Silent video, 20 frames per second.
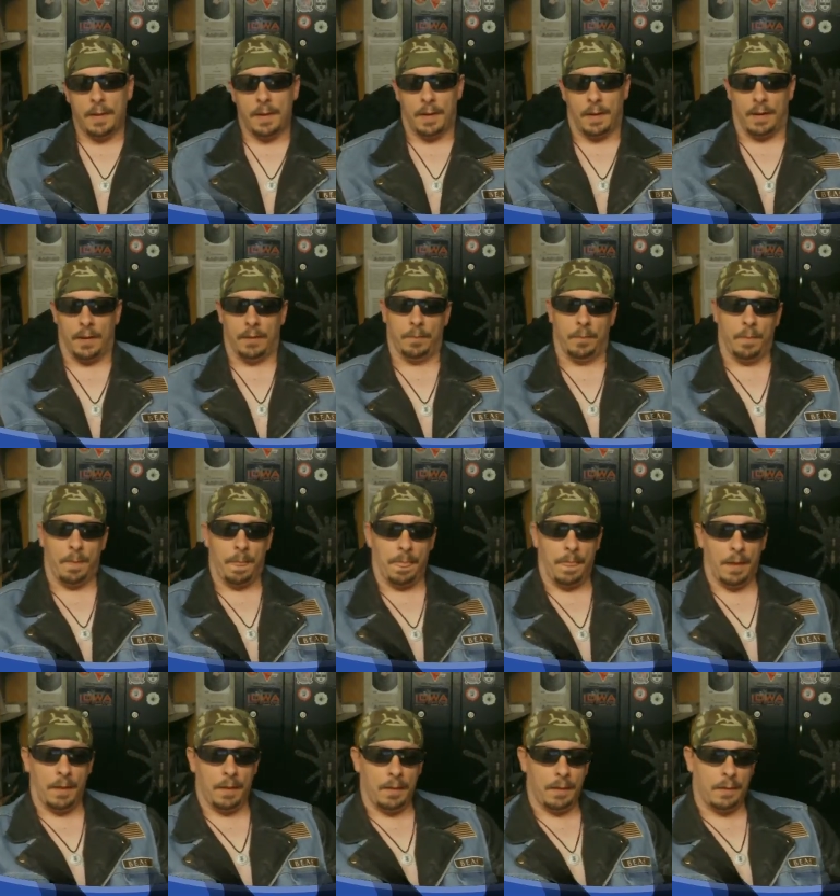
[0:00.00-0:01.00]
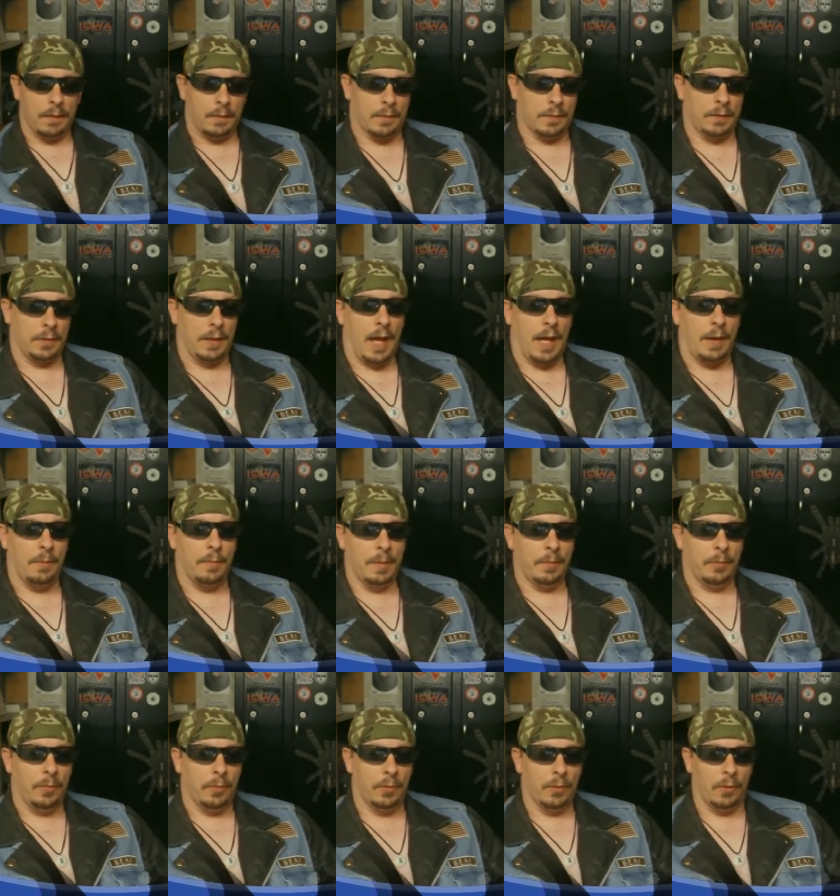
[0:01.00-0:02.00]
Um, there's a lot of
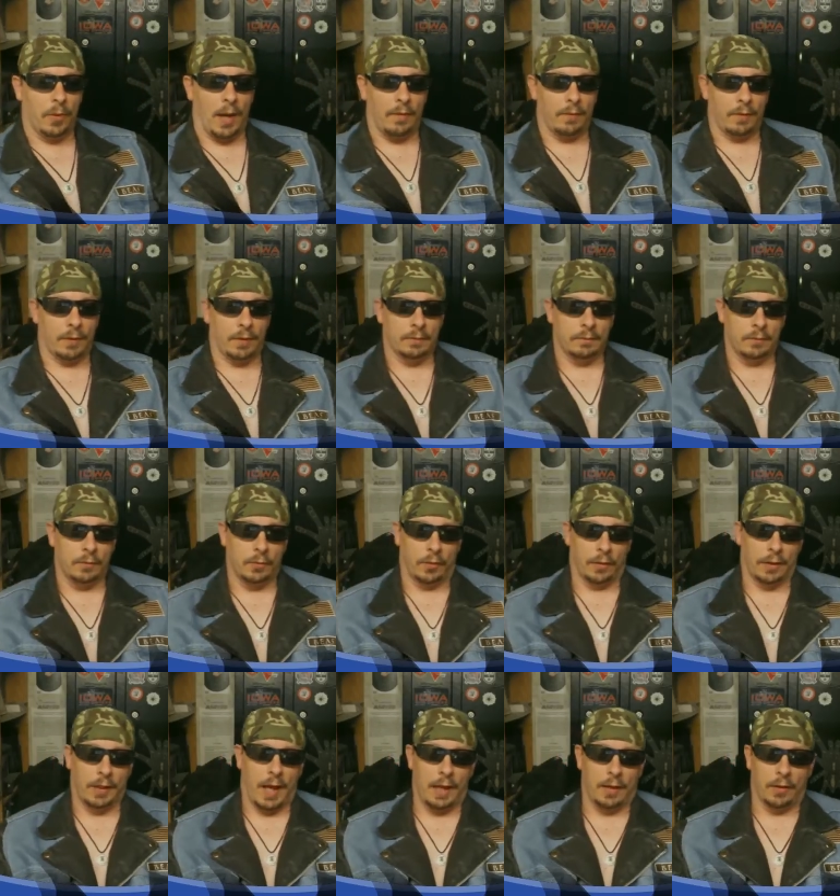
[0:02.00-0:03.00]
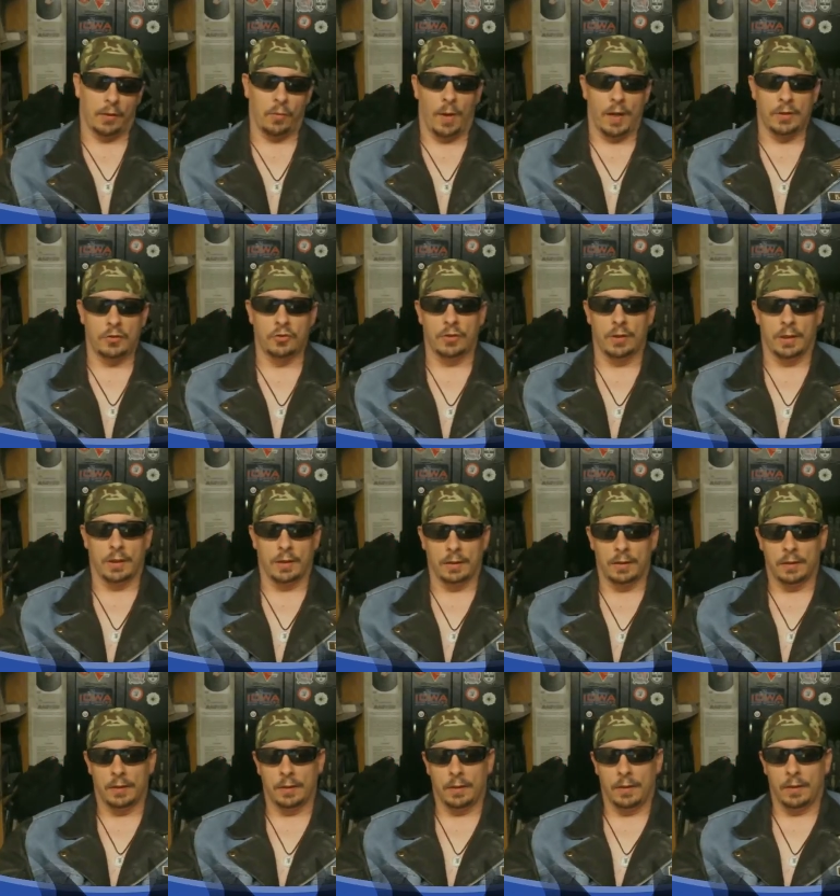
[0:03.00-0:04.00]
people who have a, are kind of questioning
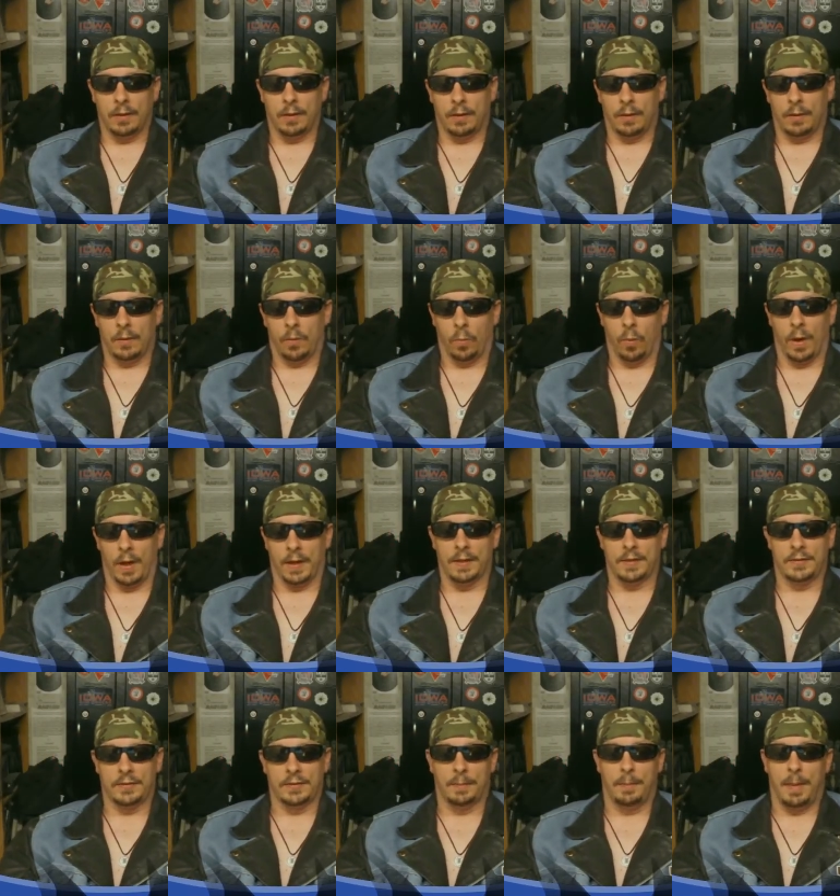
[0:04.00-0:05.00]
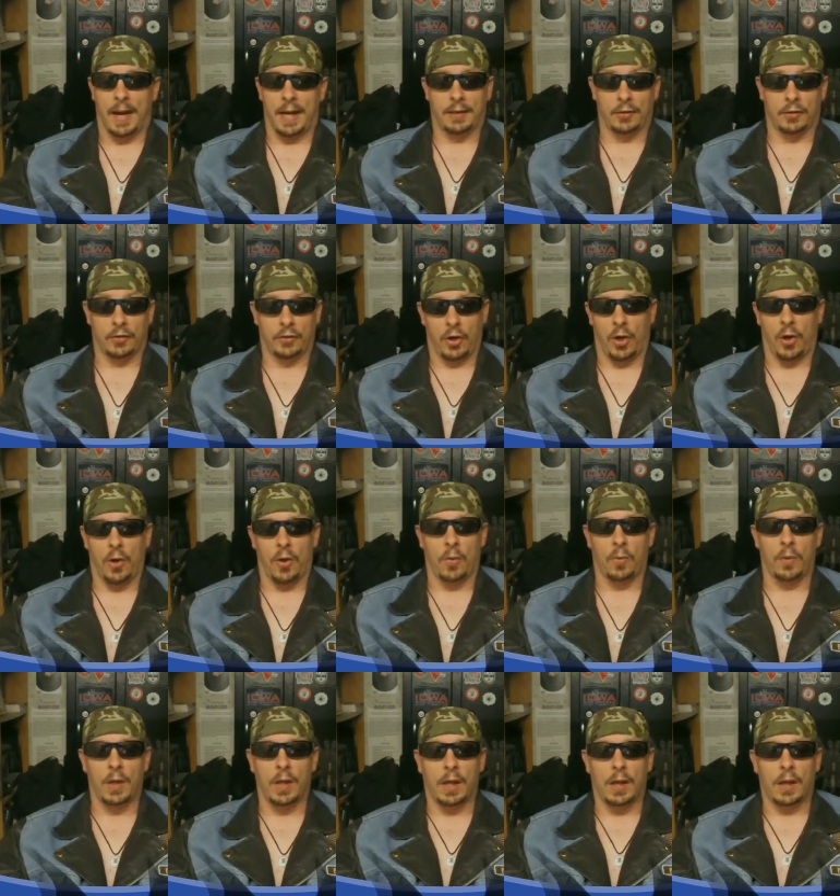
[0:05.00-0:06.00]
what is the biker
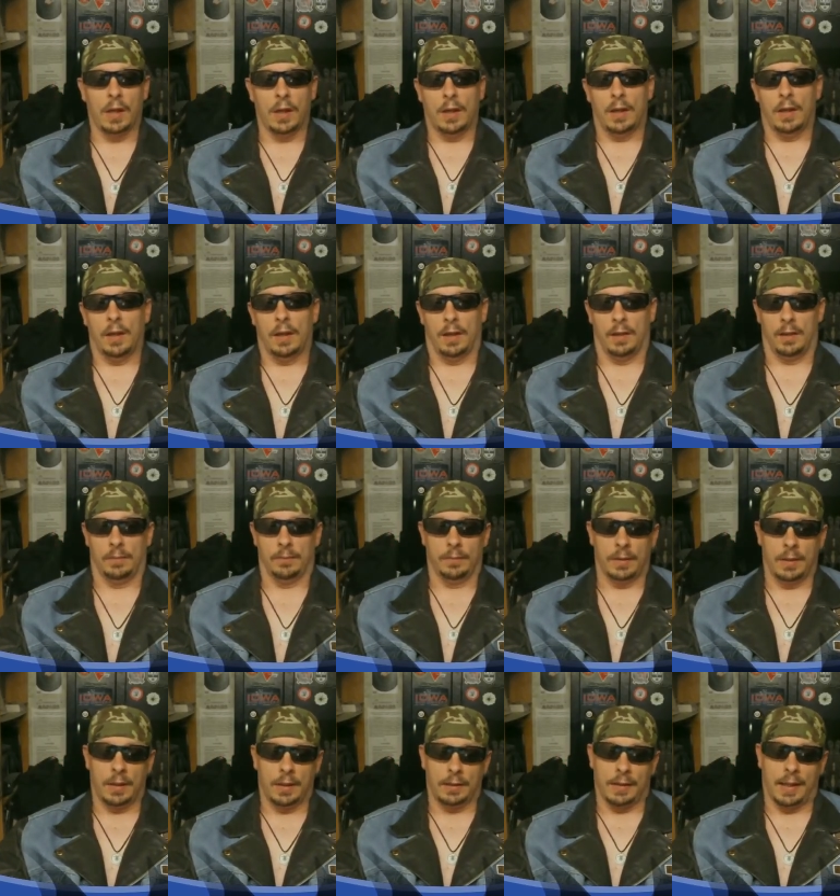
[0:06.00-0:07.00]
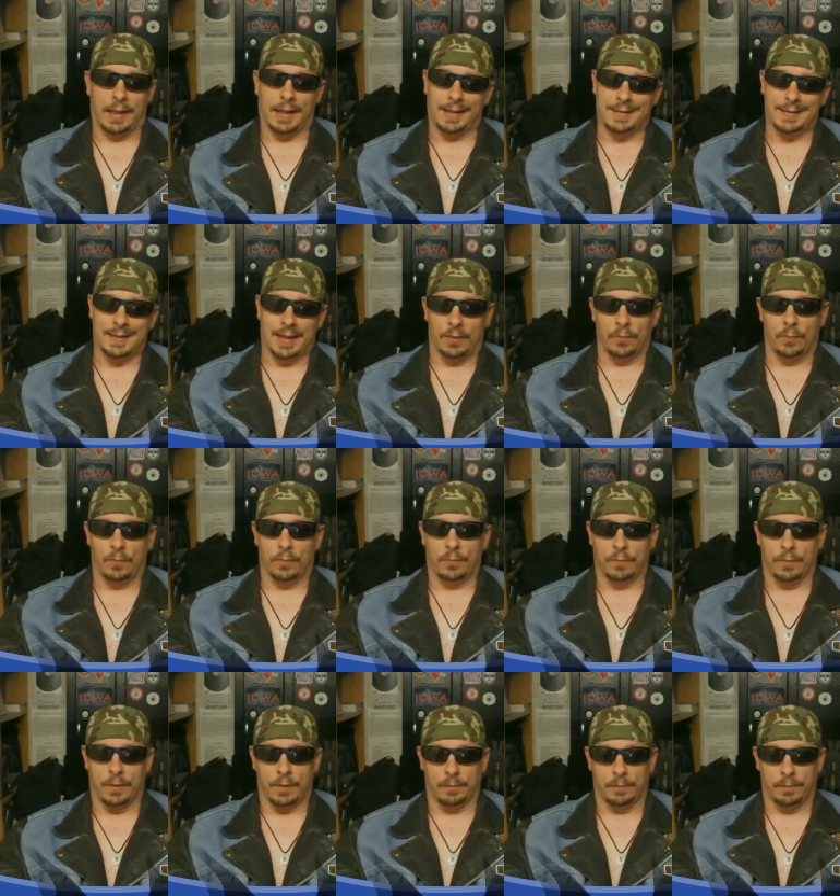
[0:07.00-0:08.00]
code. Um, like I said
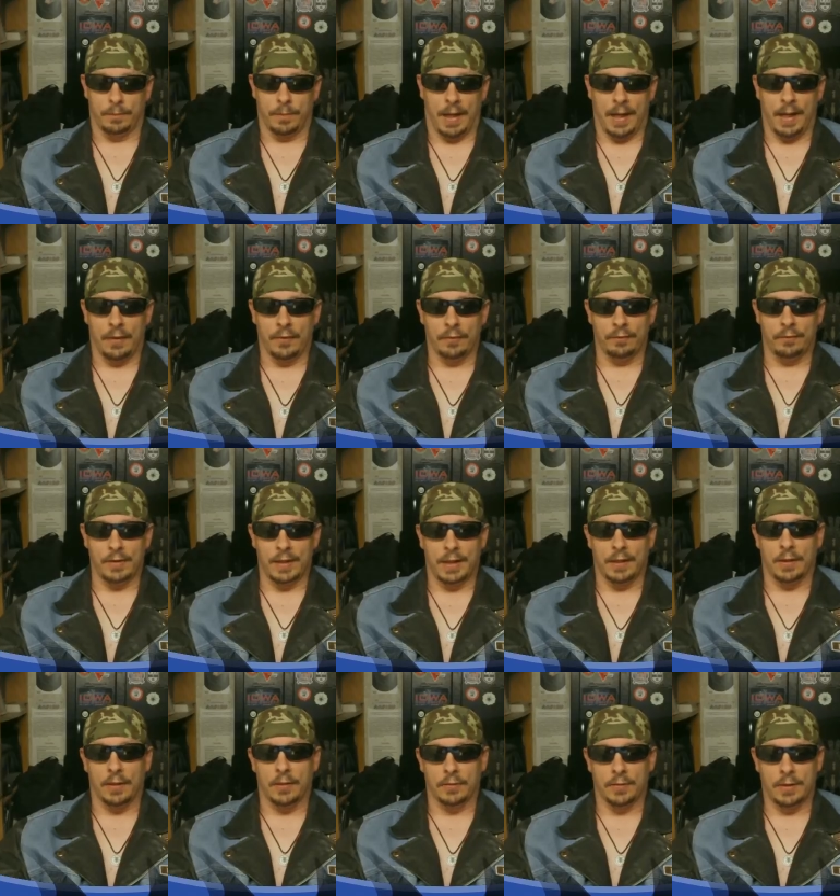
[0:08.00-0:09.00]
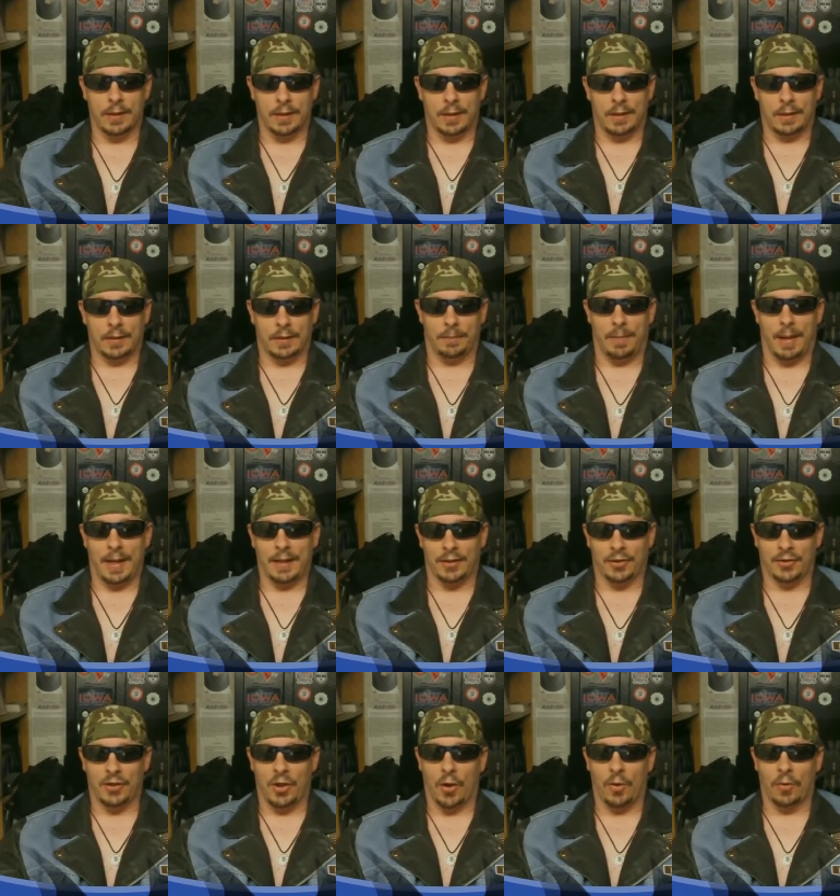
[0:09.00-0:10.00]
in my other videos, the
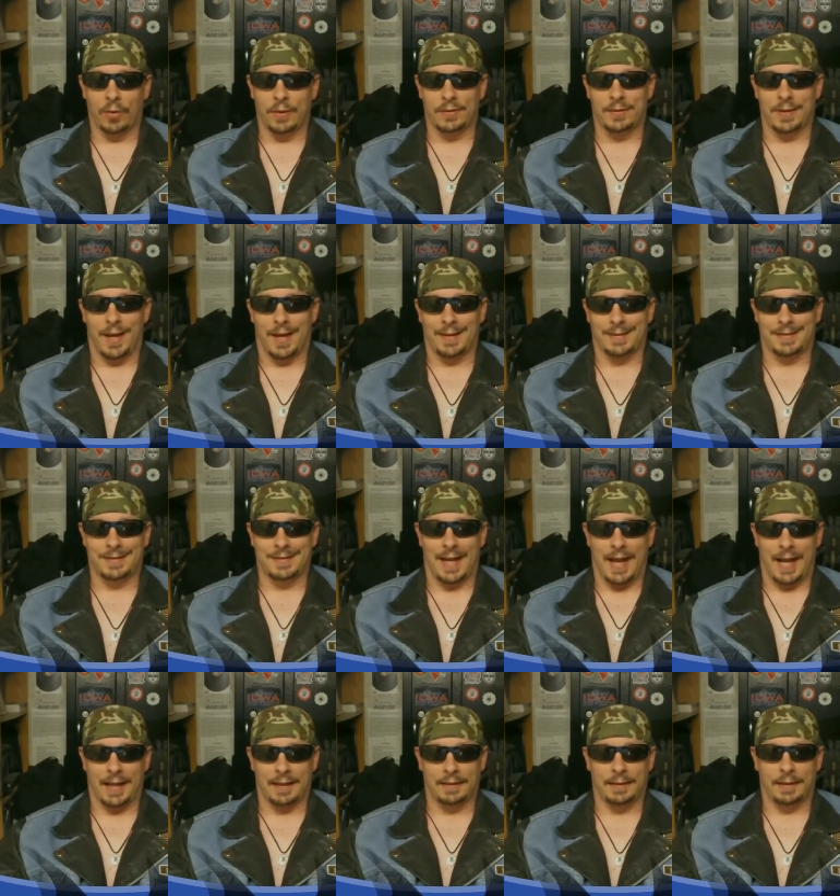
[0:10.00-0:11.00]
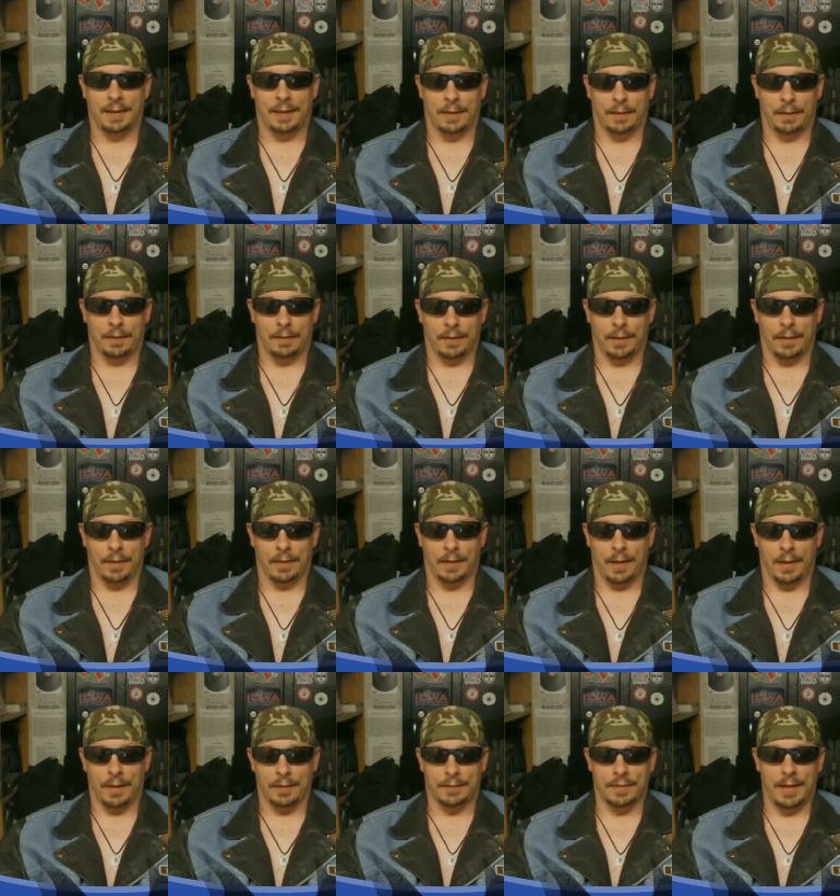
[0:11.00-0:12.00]
biker code is not exactly,
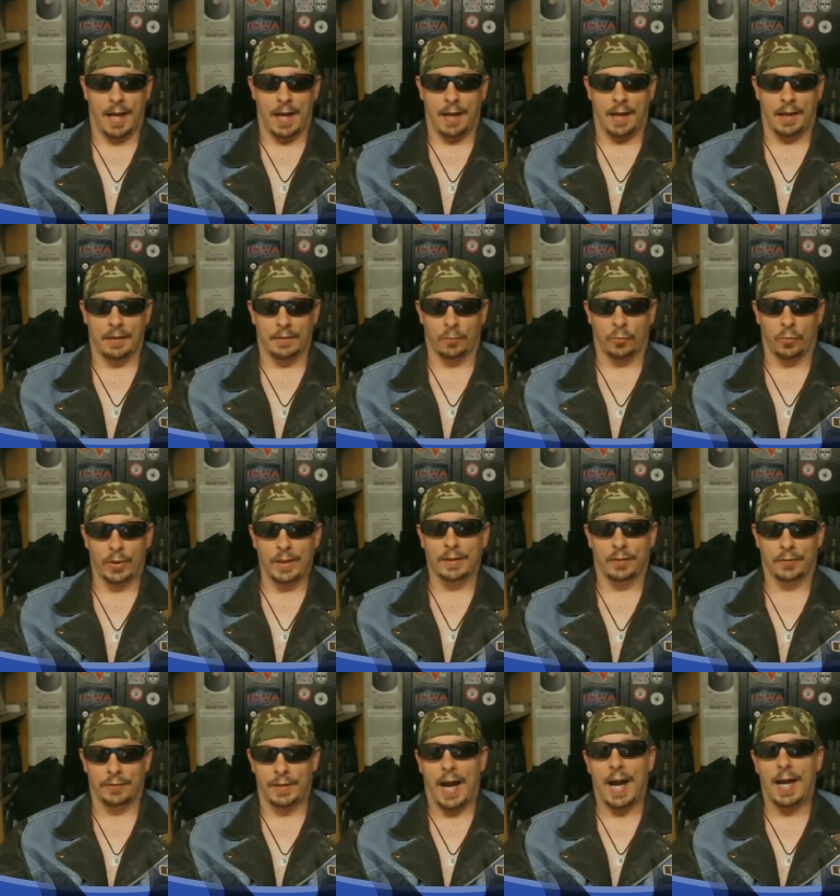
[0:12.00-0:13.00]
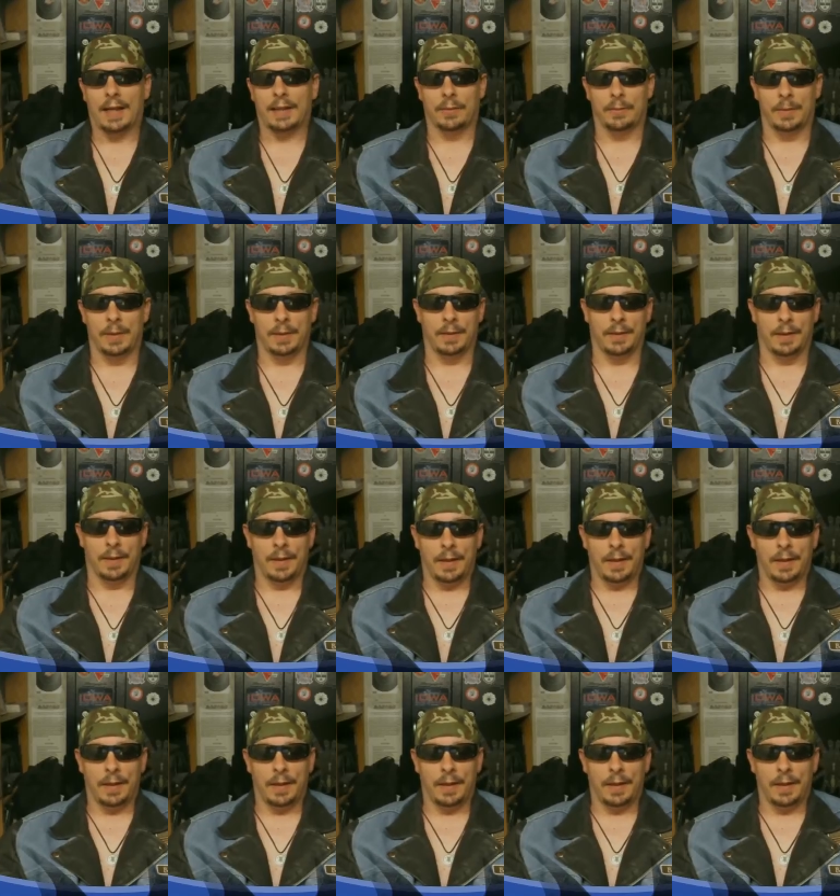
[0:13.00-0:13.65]
it, it's not a real document.